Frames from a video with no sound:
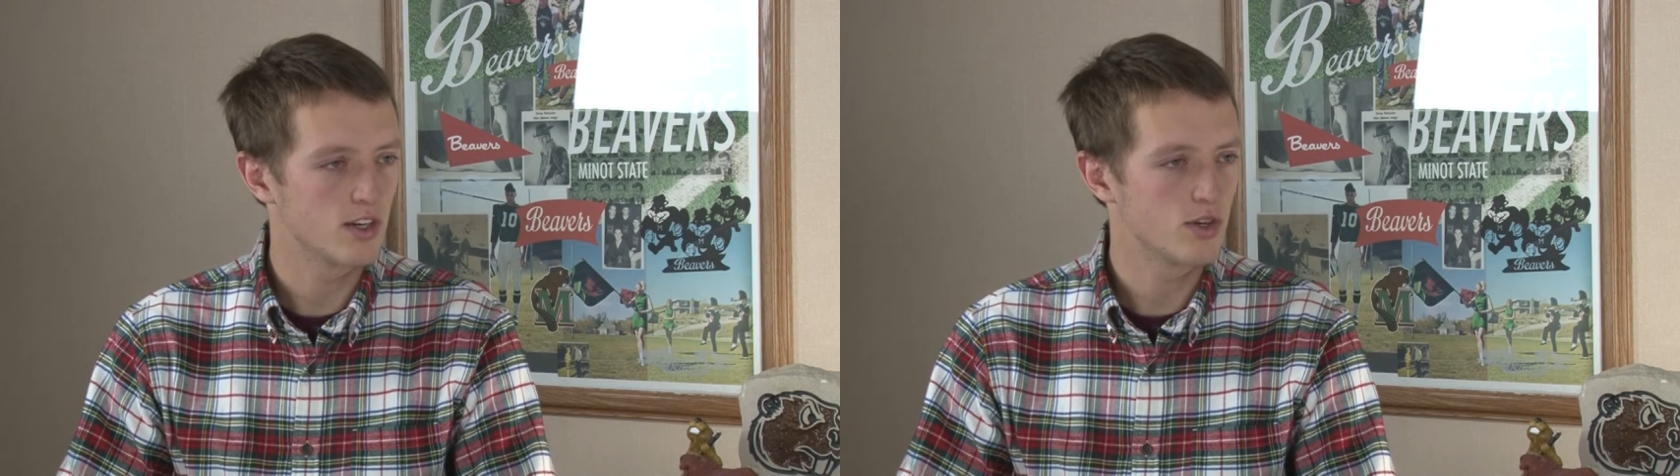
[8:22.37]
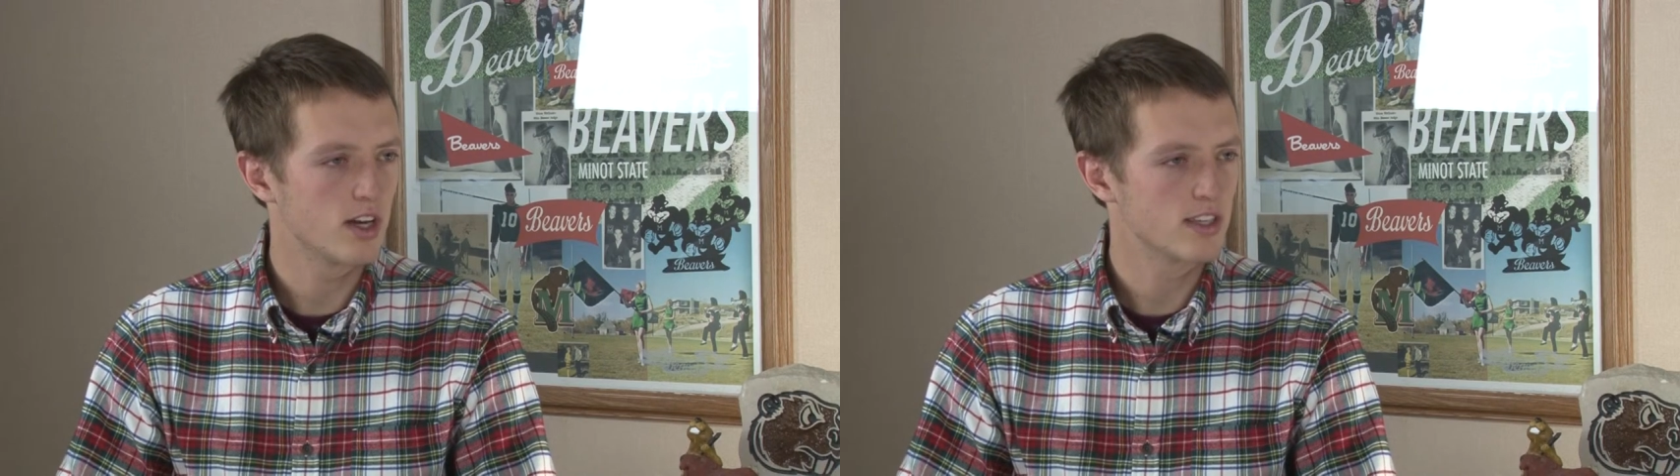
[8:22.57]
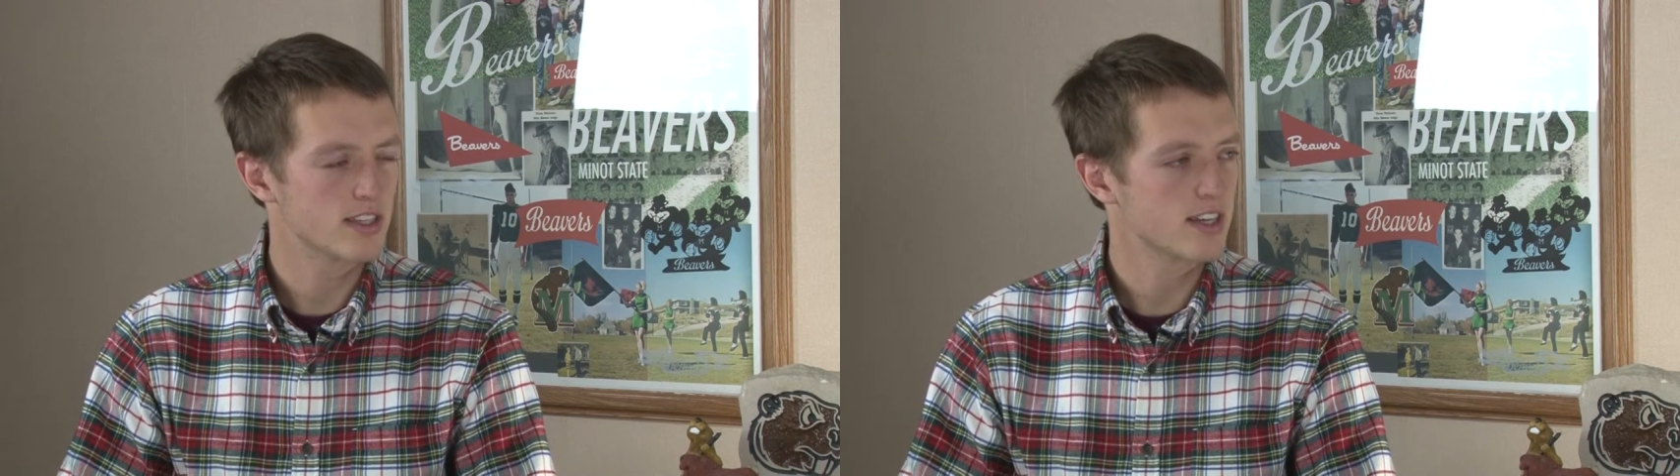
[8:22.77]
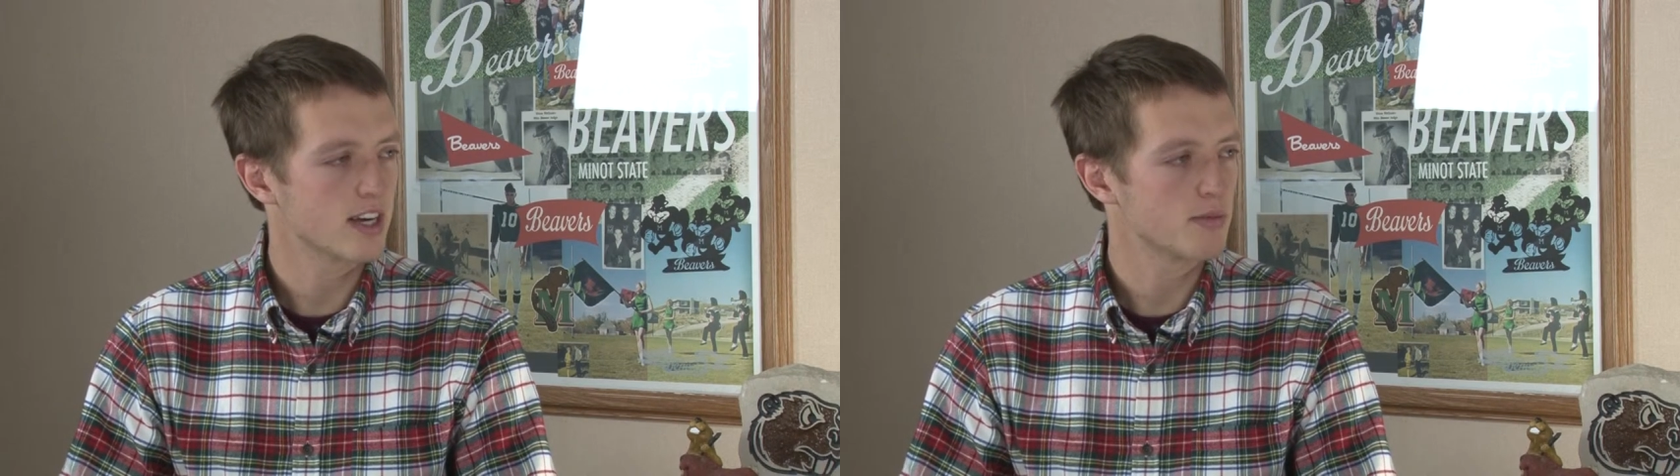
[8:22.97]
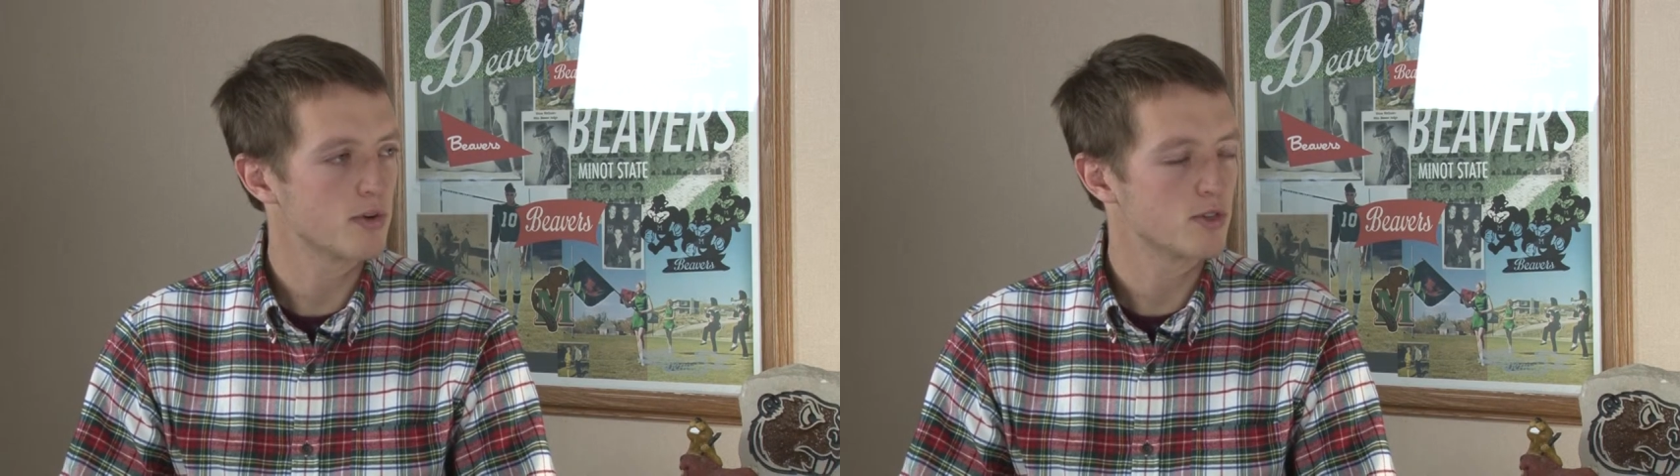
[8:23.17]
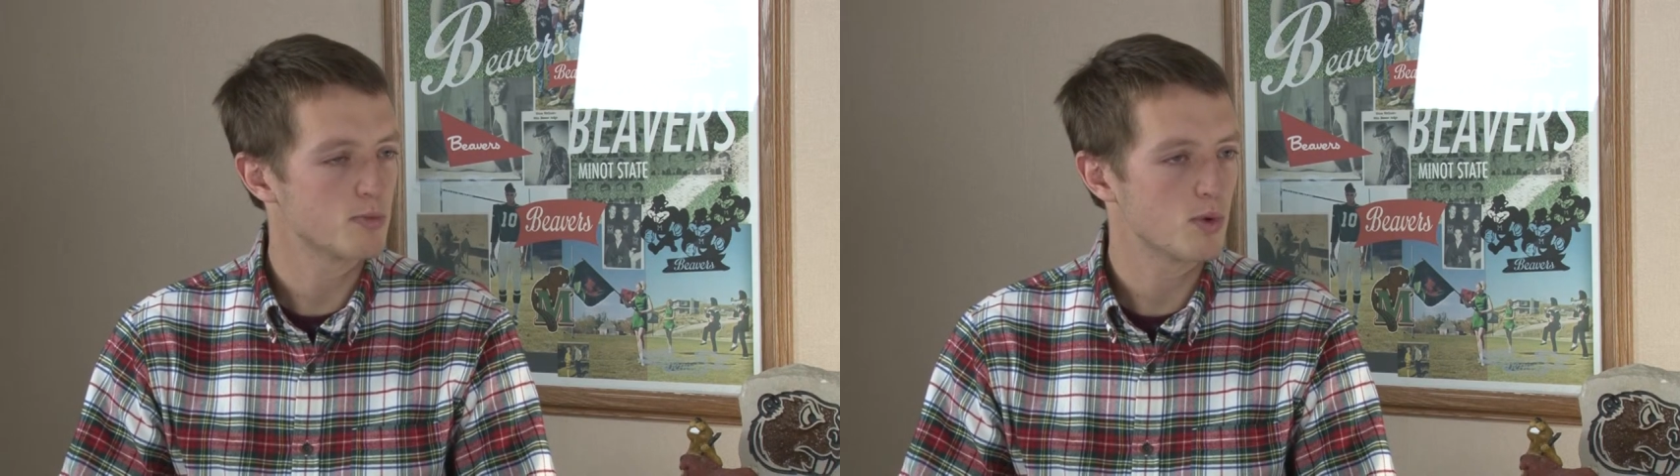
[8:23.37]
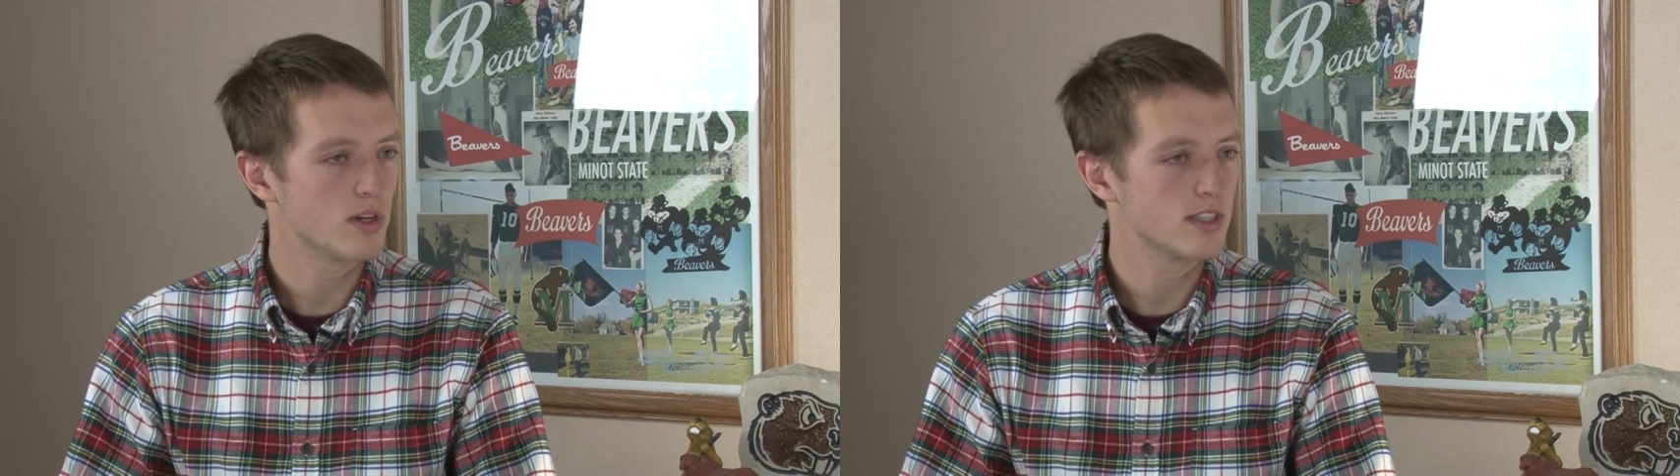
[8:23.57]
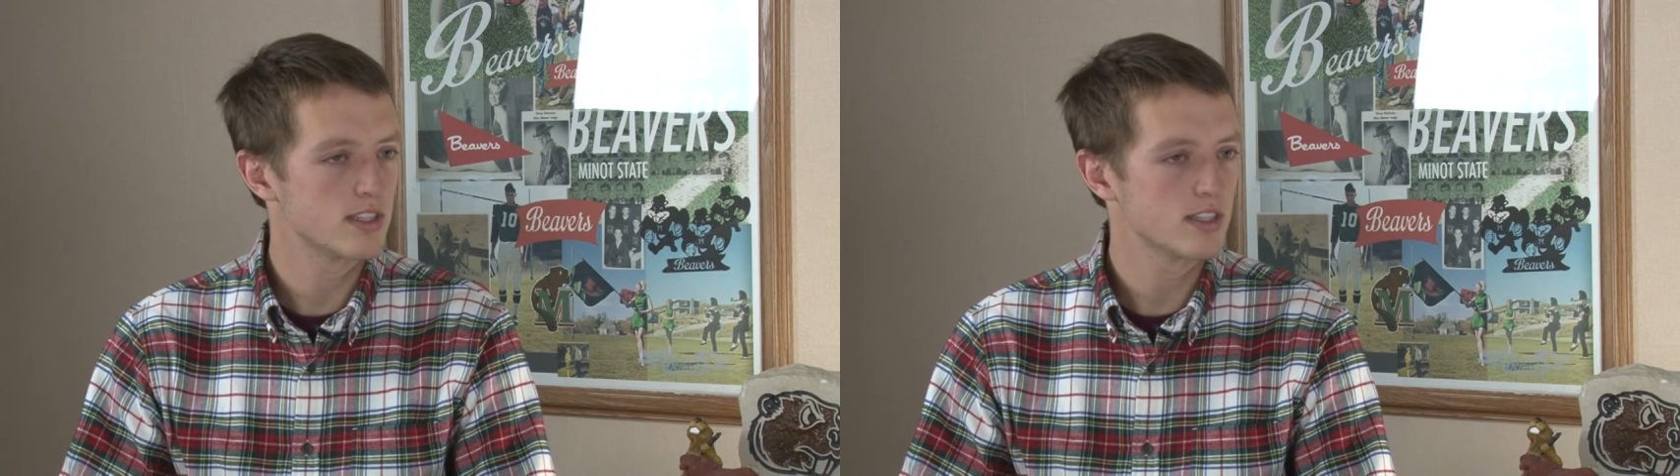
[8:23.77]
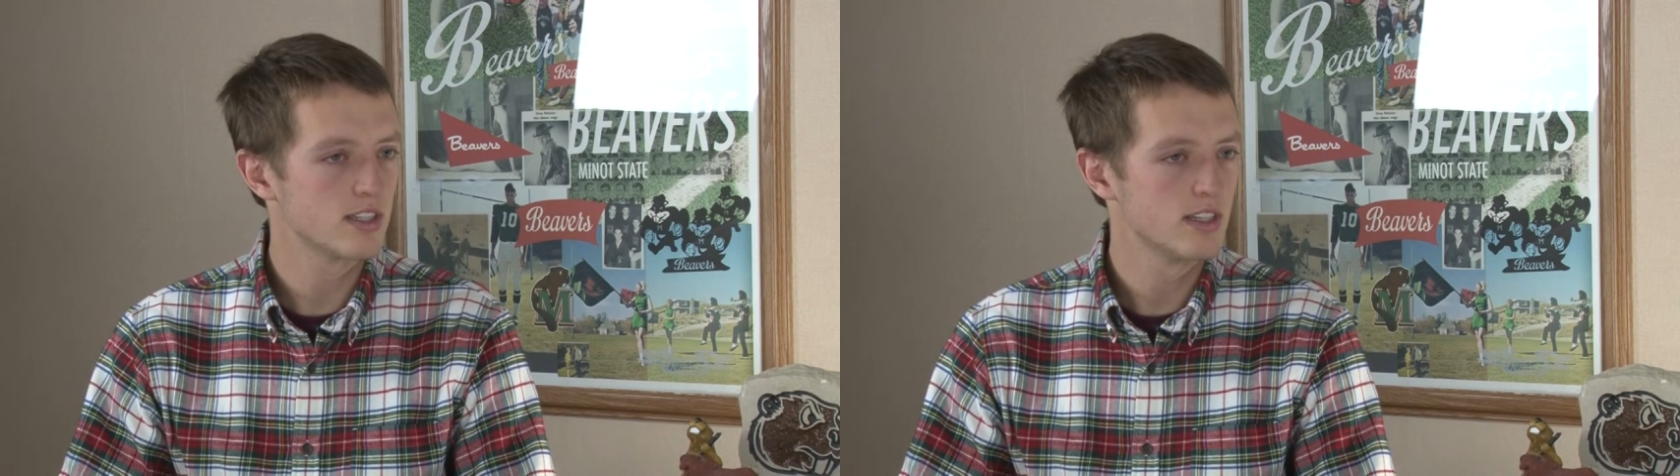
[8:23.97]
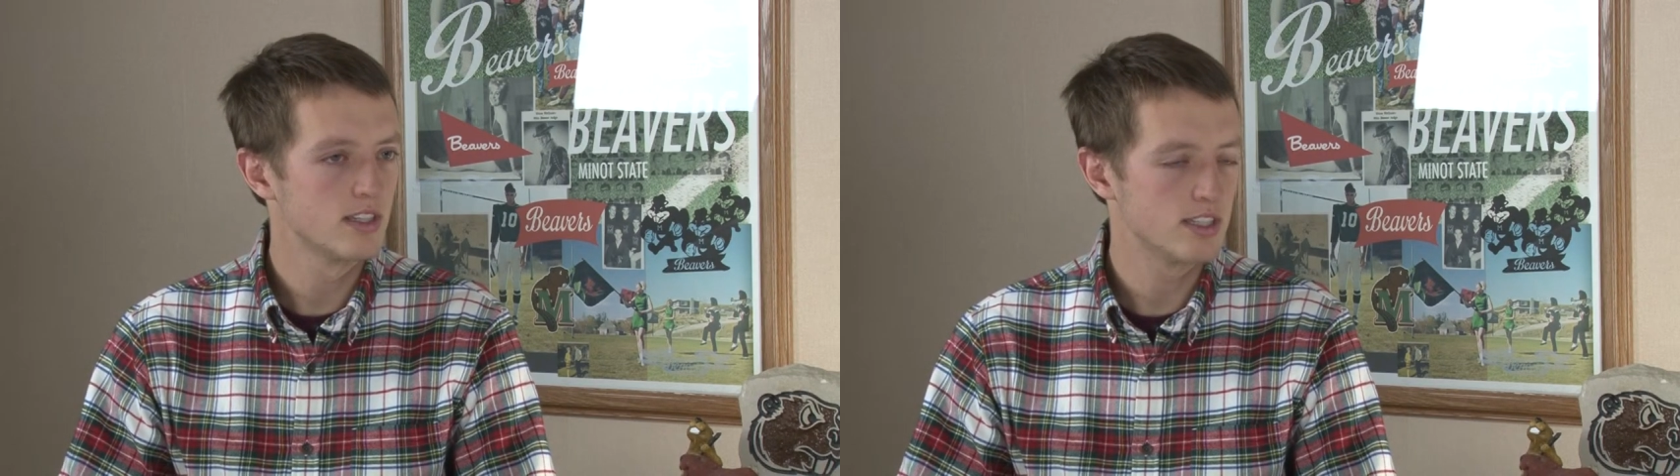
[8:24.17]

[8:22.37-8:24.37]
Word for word: and you got the second most points,